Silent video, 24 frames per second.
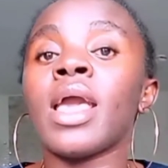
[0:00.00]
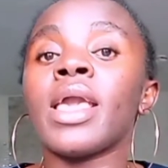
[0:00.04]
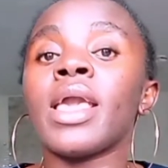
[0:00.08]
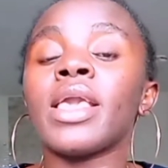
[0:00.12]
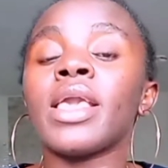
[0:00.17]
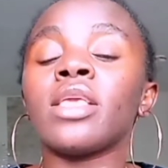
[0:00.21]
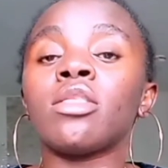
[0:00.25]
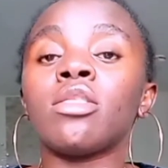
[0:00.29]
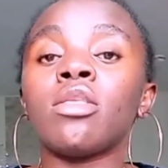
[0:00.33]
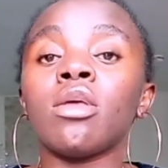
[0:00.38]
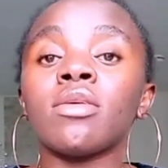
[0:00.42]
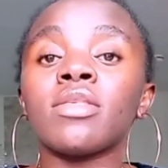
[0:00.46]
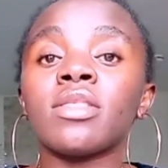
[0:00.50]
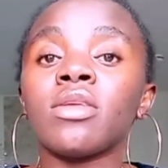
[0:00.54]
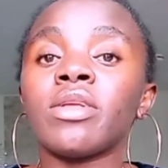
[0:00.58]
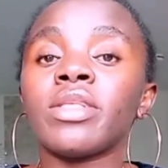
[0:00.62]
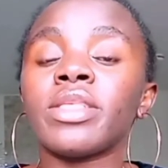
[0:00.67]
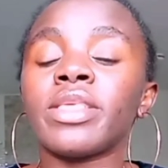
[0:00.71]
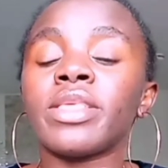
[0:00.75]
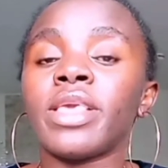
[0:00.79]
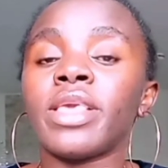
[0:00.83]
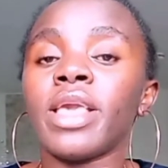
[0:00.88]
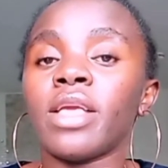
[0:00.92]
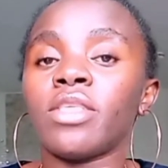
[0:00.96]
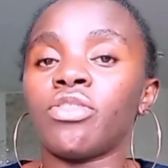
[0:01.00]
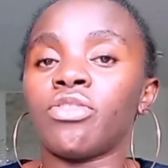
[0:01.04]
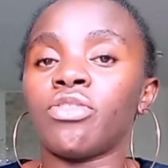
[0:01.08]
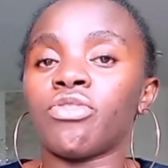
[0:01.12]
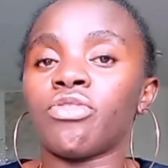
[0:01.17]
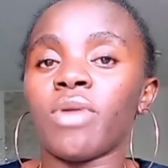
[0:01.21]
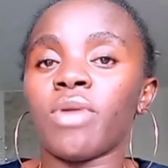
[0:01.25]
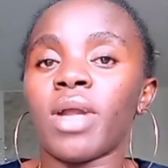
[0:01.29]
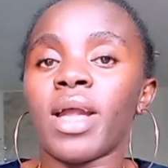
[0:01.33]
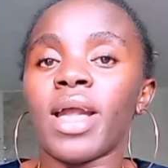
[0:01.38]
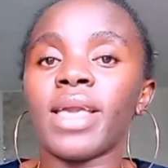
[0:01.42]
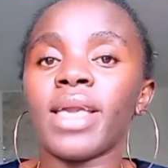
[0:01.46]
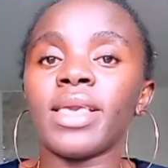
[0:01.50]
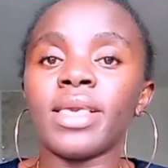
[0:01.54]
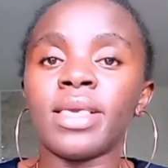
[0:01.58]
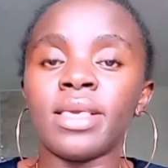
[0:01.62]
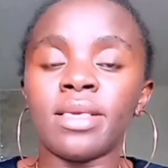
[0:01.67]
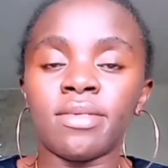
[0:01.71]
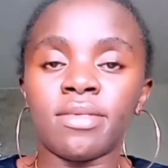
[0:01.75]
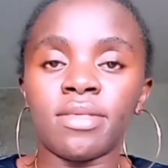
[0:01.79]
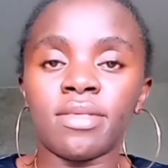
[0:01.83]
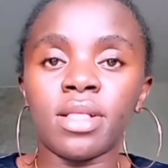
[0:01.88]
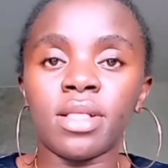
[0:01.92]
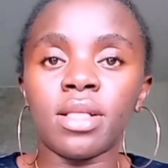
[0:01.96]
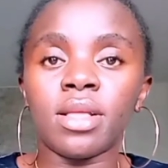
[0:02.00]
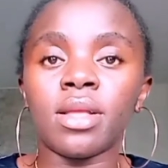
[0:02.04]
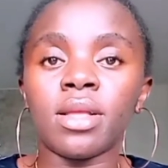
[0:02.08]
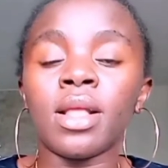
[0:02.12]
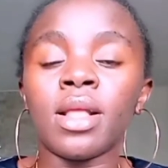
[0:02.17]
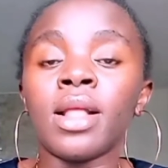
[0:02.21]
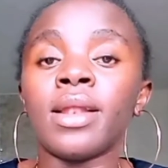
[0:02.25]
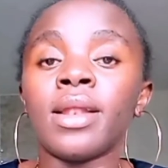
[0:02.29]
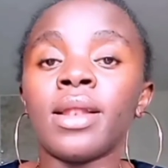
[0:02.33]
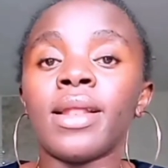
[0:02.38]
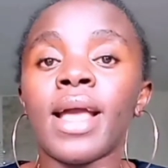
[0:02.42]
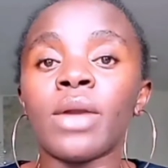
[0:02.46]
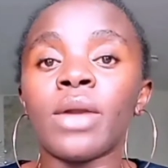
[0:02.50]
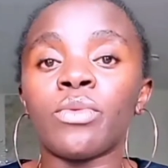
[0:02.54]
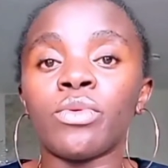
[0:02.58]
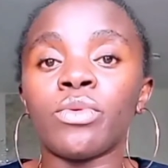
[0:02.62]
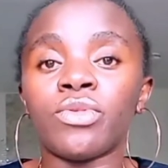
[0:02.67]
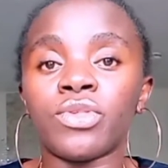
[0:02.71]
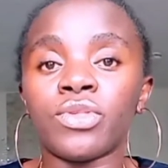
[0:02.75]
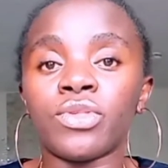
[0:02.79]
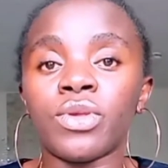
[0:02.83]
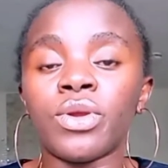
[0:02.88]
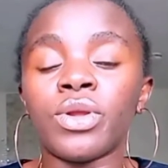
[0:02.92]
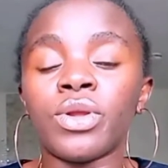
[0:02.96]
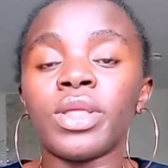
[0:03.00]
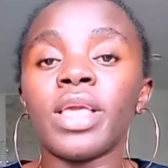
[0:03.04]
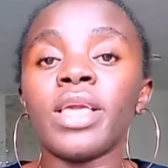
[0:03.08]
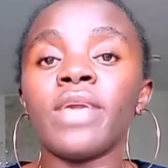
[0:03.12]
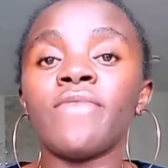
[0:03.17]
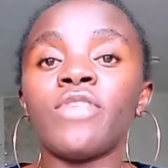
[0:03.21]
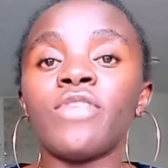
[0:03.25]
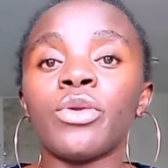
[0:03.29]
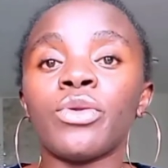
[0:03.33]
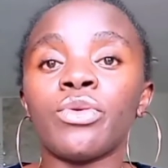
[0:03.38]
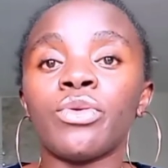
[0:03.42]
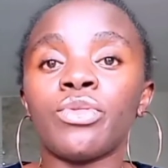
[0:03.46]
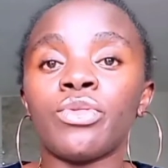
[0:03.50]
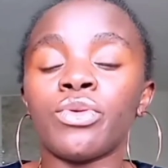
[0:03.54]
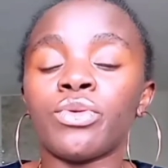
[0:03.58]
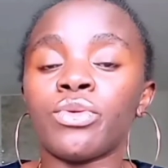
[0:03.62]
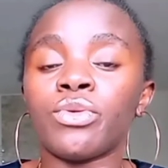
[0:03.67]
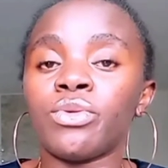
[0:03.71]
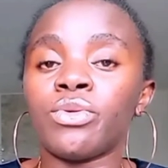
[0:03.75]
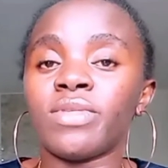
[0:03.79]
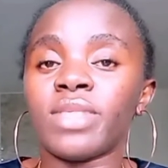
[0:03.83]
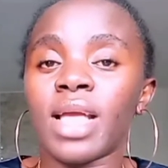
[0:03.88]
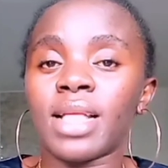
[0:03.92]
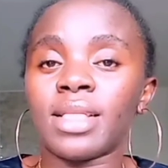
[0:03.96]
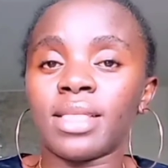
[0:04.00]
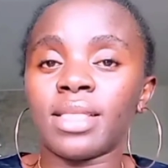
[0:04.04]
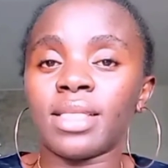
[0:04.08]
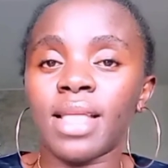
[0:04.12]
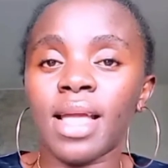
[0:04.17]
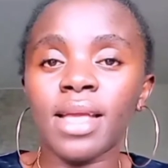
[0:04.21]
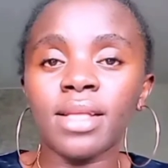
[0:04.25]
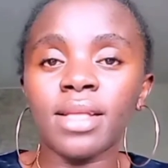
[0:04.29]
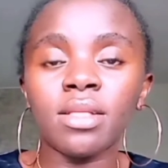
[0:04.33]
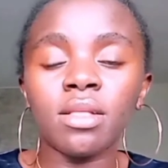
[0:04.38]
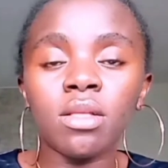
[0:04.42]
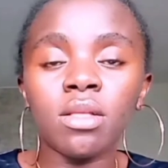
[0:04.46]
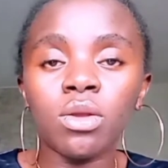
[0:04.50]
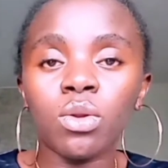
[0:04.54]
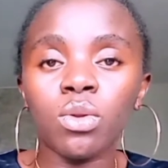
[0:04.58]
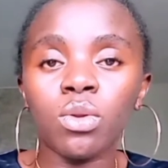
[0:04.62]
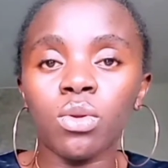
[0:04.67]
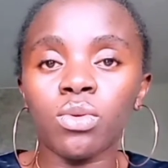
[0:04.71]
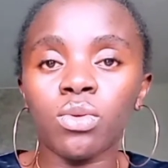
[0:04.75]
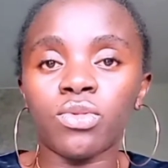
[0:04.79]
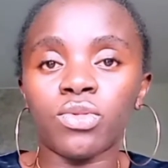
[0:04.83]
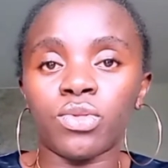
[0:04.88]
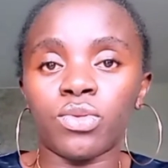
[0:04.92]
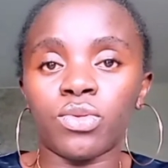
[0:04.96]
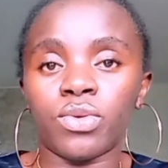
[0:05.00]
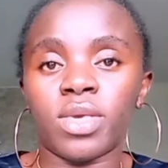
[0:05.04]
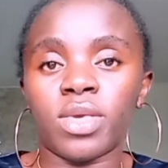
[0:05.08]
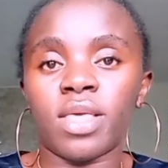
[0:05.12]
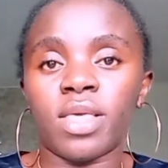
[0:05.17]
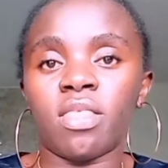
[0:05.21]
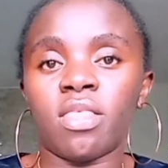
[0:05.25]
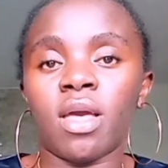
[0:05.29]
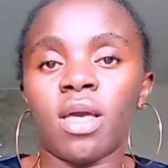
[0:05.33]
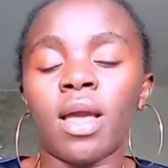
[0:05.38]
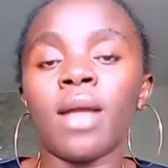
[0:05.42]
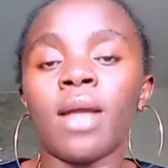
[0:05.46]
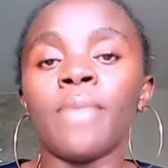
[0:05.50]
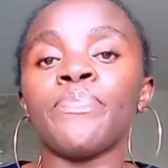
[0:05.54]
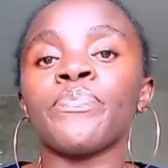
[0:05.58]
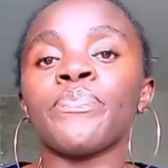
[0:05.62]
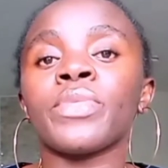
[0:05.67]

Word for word: it does not get dry easily like we said if the cuticles are tightly closed together